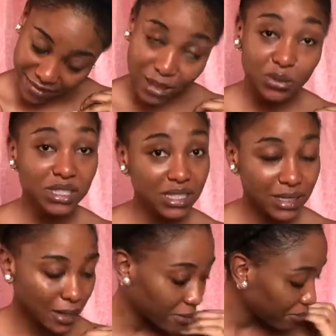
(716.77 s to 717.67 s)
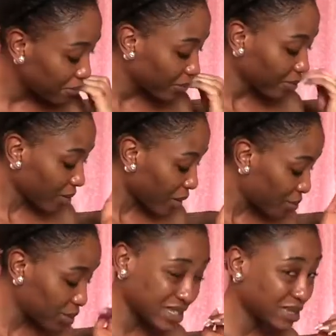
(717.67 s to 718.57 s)
That's what they say.
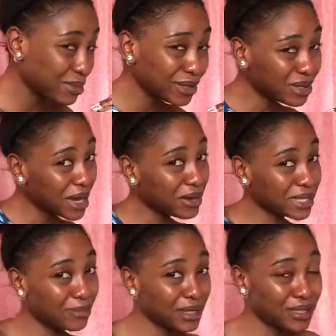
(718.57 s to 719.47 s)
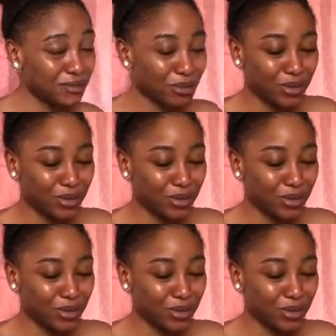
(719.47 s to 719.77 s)
But it depends on how expensive your